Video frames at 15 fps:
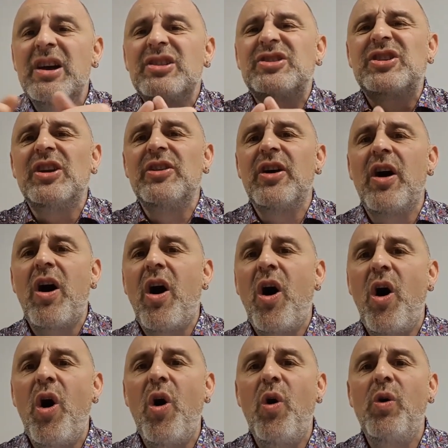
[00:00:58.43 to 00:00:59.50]
to the
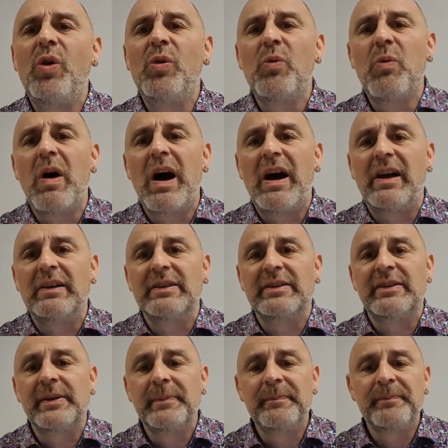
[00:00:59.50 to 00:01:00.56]
whole
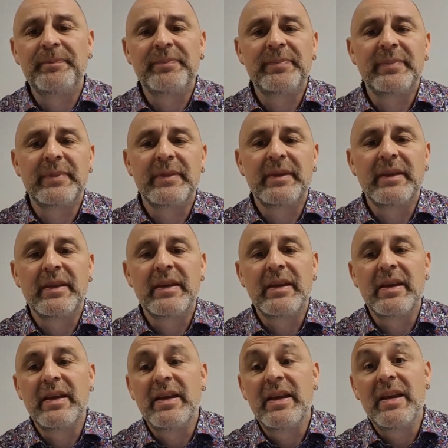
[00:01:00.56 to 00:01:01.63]
world.
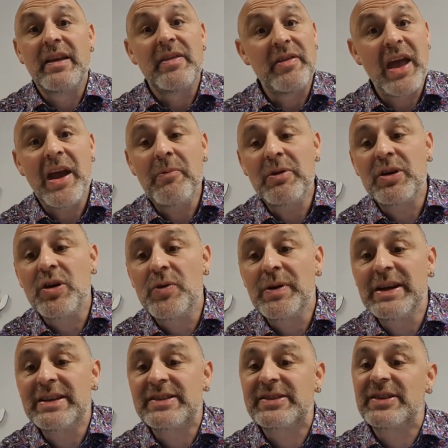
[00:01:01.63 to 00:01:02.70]
They were
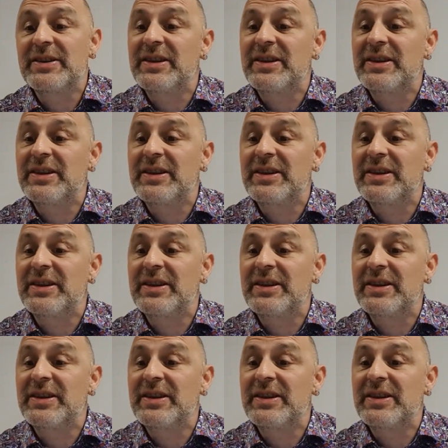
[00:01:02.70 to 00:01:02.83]
going to